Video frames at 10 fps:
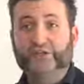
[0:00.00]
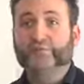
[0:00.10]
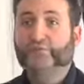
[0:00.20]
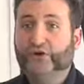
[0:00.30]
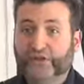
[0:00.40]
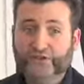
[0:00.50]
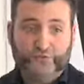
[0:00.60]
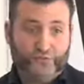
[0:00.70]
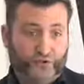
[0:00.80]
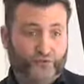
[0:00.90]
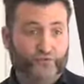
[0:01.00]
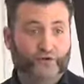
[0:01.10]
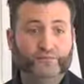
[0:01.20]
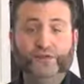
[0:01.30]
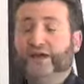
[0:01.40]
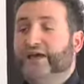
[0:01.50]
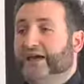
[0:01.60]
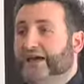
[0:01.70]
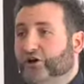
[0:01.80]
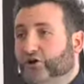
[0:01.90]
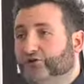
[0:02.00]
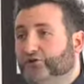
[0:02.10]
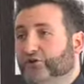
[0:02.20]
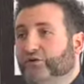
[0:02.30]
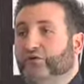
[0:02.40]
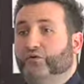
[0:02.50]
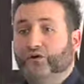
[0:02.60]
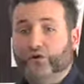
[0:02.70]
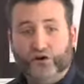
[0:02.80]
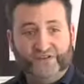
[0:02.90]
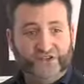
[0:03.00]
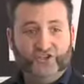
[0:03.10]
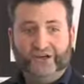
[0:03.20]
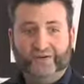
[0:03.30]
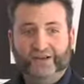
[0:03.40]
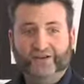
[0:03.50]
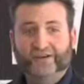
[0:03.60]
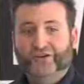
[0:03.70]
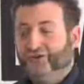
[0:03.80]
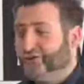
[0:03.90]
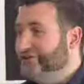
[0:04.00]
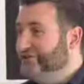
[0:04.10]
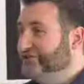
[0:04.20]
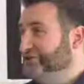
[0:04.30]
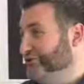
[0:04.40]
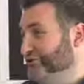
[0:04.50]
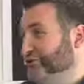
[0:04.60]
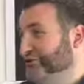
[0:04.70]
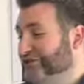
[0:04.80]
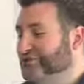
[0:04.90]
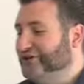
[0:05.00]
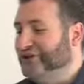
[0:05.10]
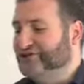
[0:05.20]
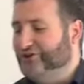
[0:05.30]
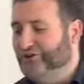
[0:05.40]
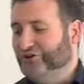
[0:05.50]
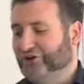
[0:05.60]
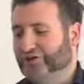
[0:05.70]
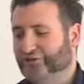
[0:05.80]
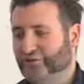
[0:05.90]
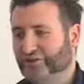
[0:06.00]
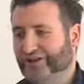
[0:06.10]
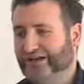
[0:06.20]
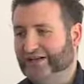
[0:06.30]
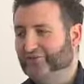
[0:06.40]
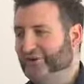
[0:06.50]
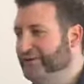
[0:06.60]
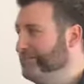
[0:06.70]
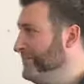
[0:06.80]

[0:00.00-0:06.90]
and booking to book the room, and also content sharing. So the teacher can share the content with the class, right?